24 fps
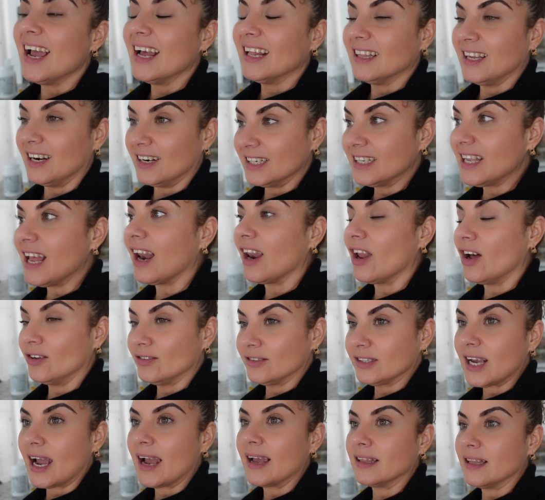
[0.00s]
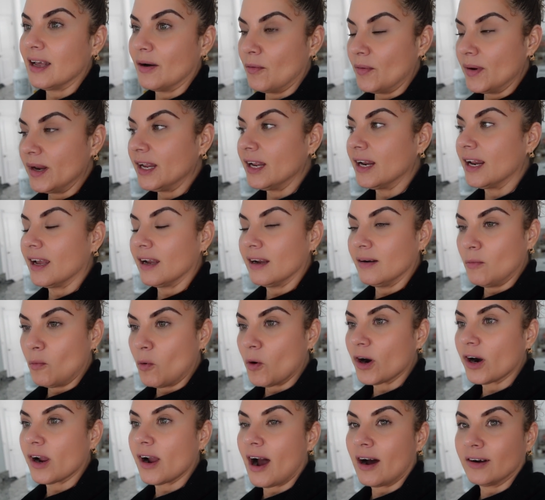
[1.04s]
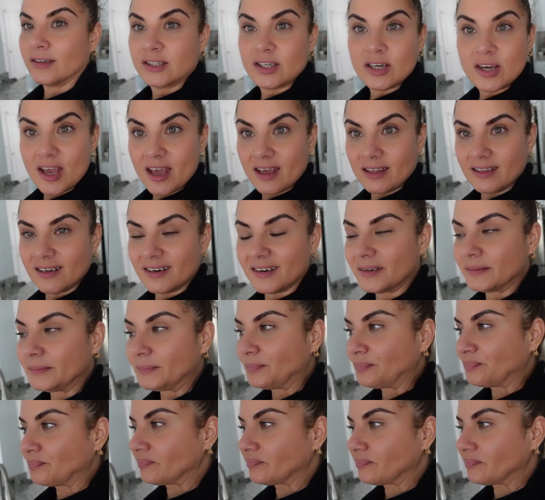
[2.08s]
There is a long time that we didn't work out together.